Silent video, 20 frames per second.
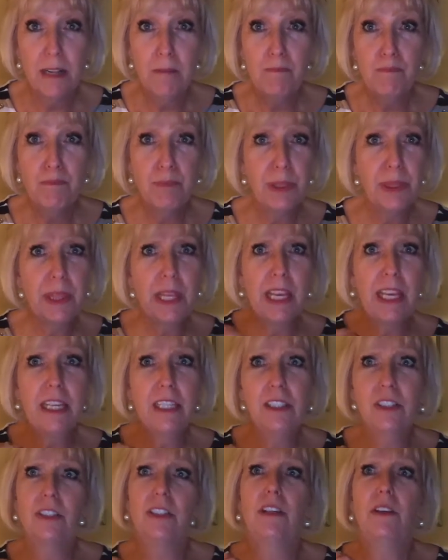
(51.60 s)
But then
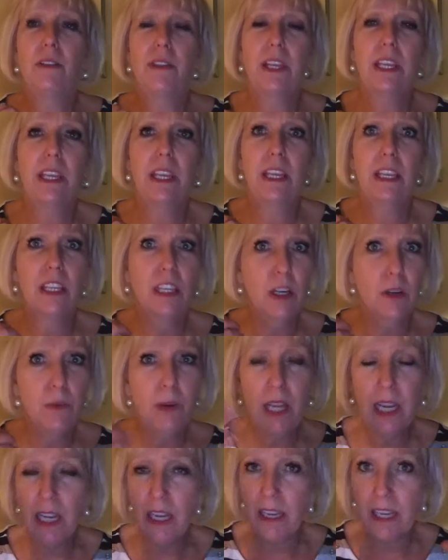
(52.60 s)
you start thinking, you know
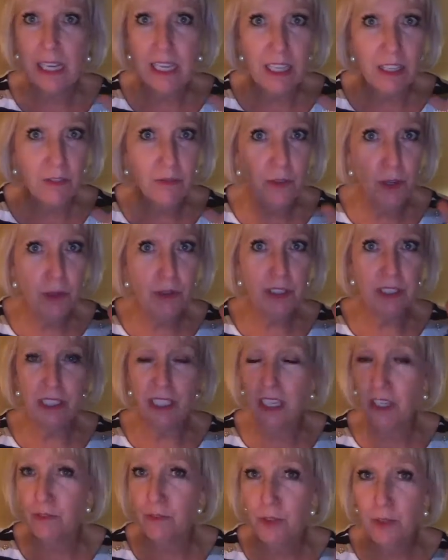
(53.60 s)
what, I got to get focused. I
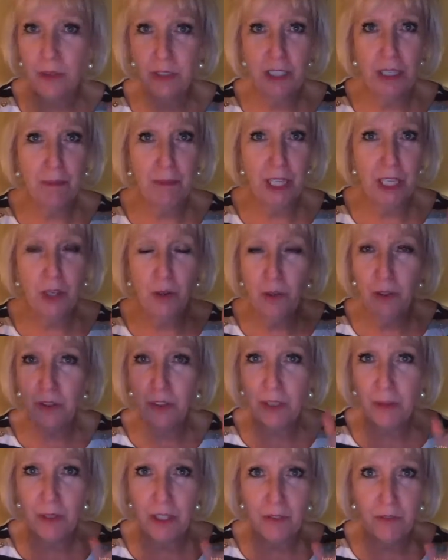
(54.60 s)
got to focus on my goal.
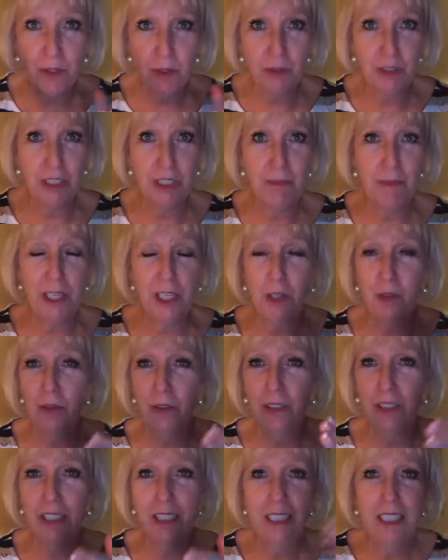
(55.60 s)
So I'm going to focus on my
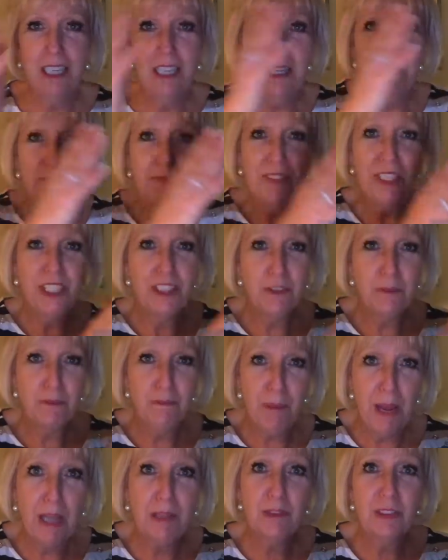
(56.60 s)
goal. And then you're
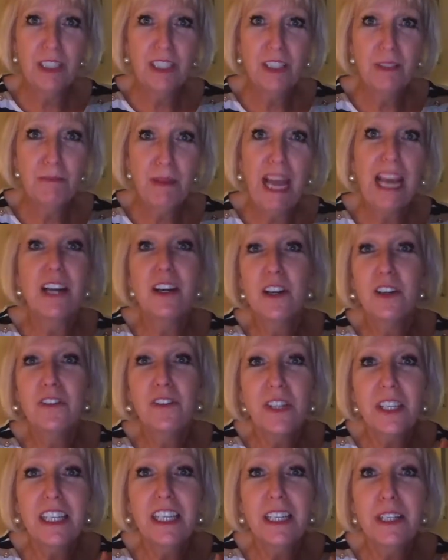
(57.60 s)
bouncing back
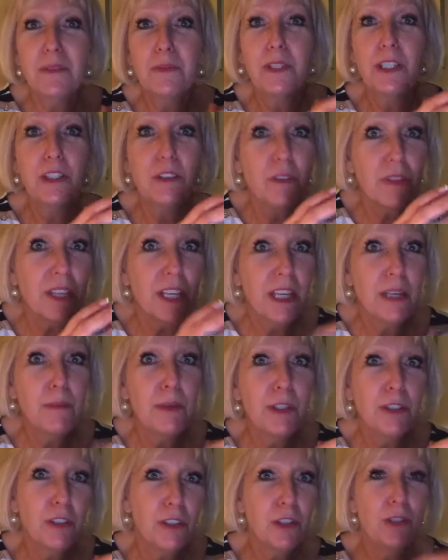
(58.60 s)
over here where you're thinking
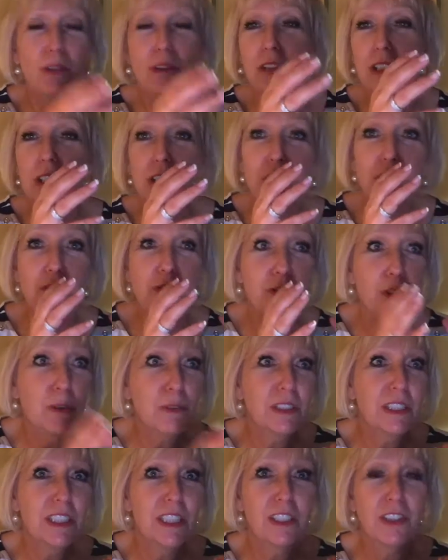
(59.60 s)
about your goal and you're
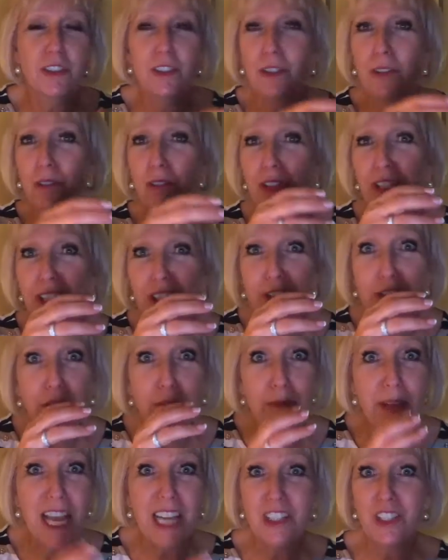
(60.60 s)
focusing on your goal and you're
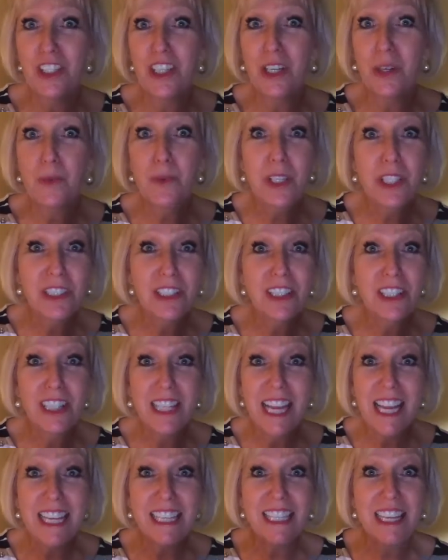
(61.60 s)
imagining what is it
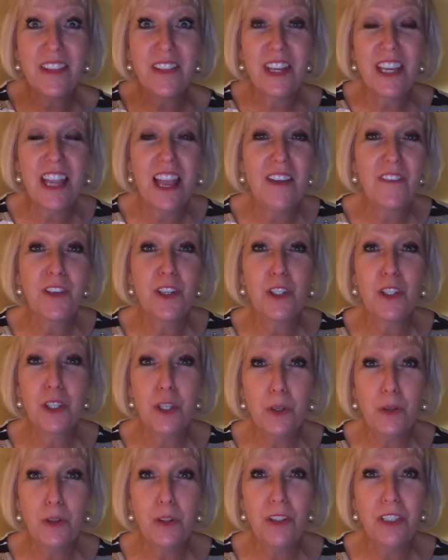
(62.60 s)
like now that you have your
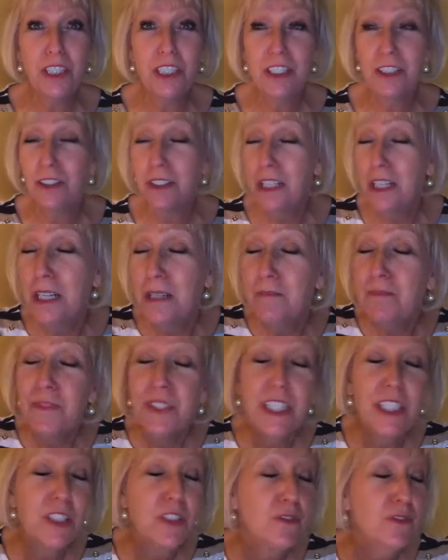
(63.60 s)
goal, and you're
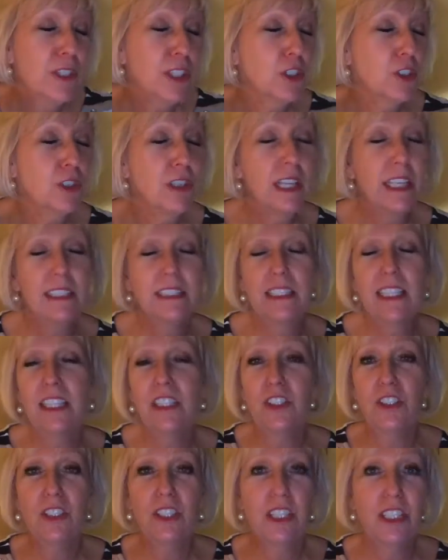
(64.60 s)
into
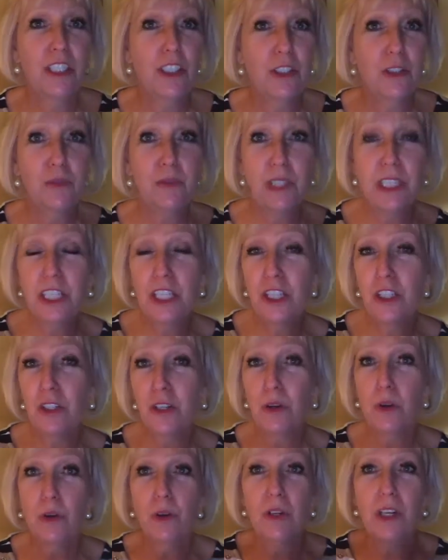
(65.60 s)
visualization and you're reading your
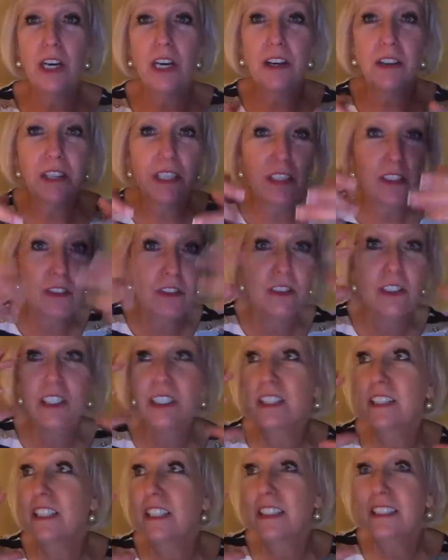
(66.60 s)
goal card and you're
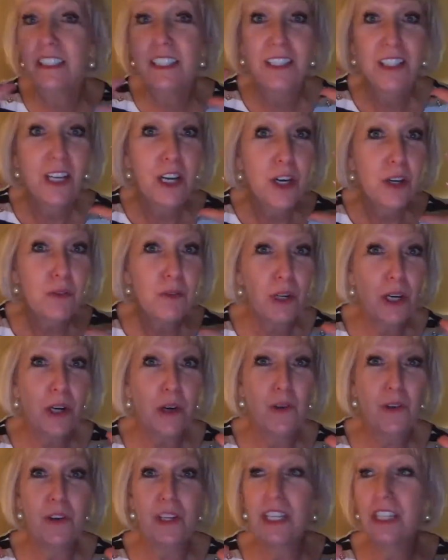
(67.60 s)
listening to
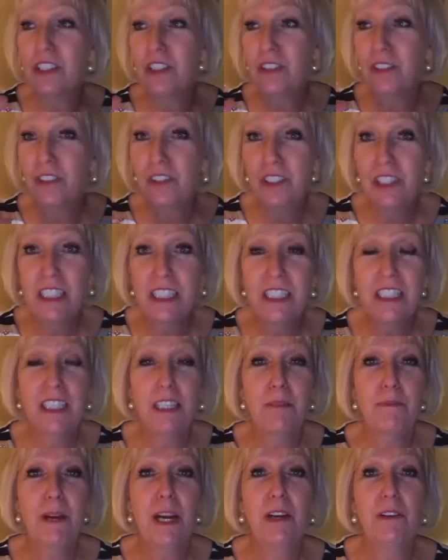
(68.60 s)
recordings or you're listening
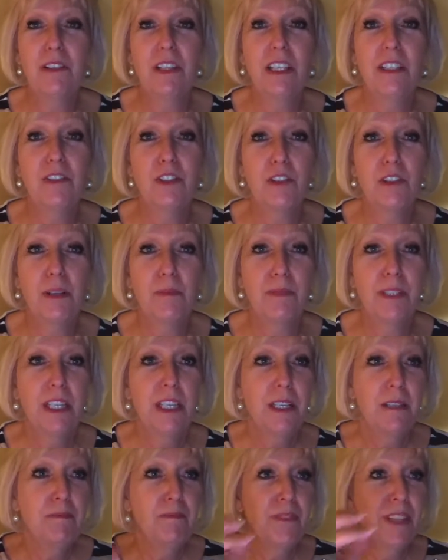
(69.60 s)
to Power Life script.
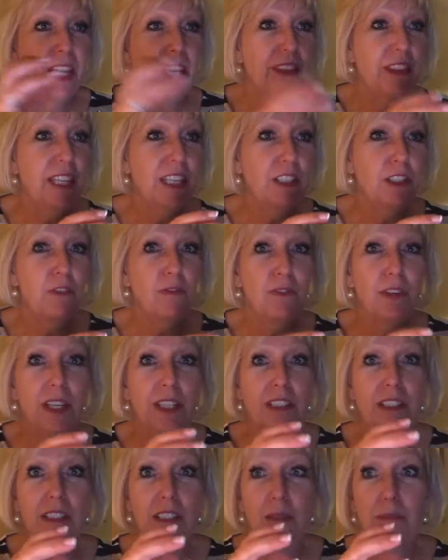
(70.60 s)
And then you
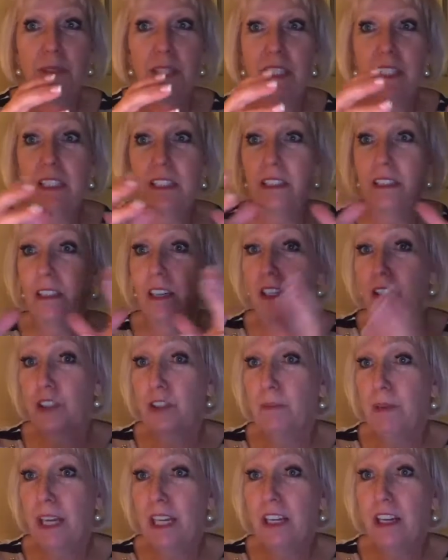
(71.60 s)
find something that knocks you
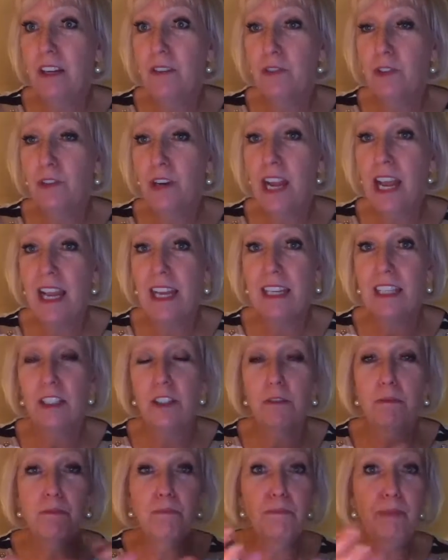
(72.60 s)
back off track and
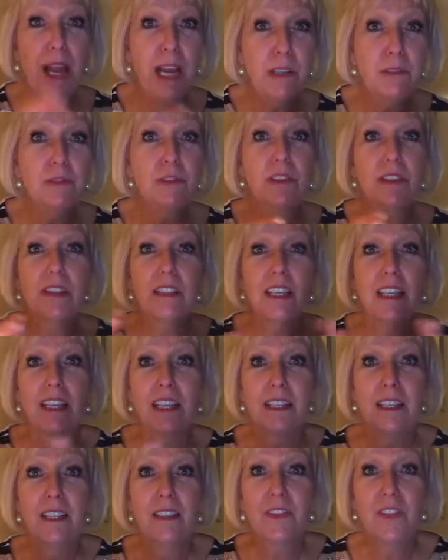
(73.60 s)
you're bouncing
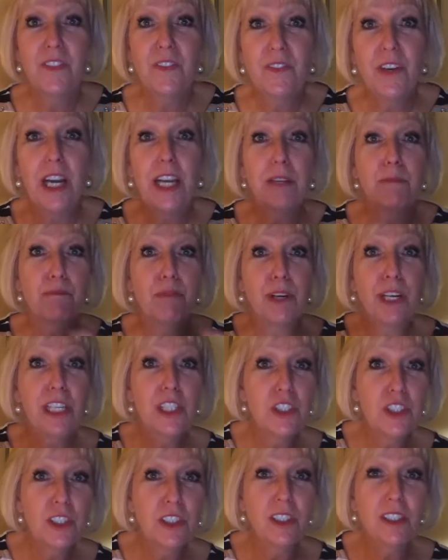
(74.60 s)

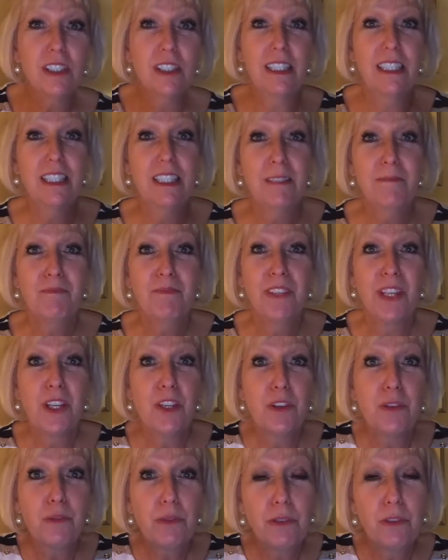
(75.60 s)
vibrationally
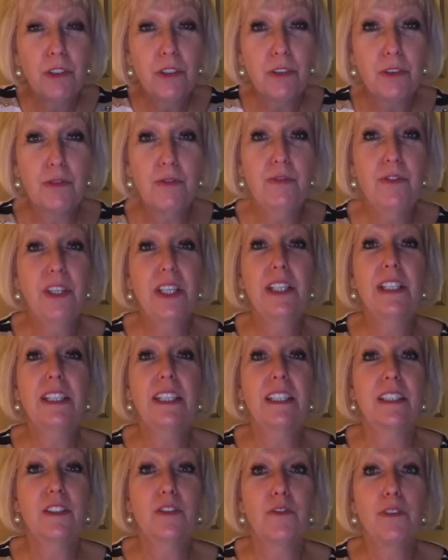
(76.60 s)
through your
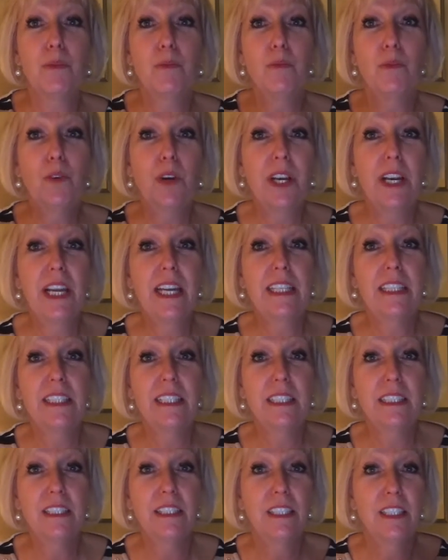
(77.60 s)
feelings from one
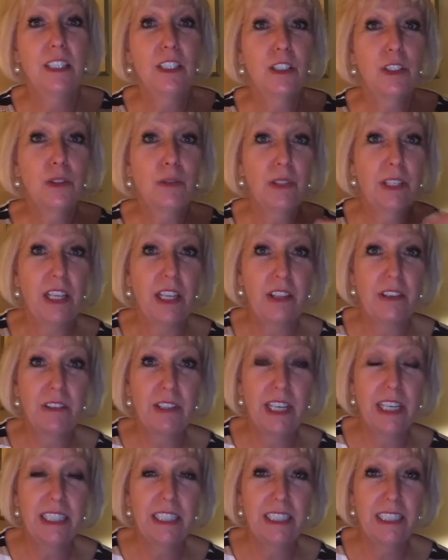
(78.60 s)
idea to another
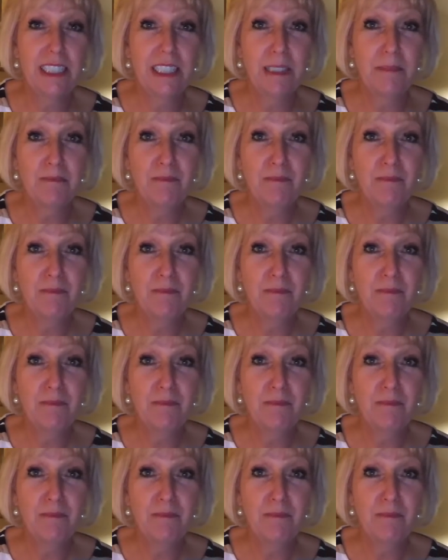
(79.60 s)
idea.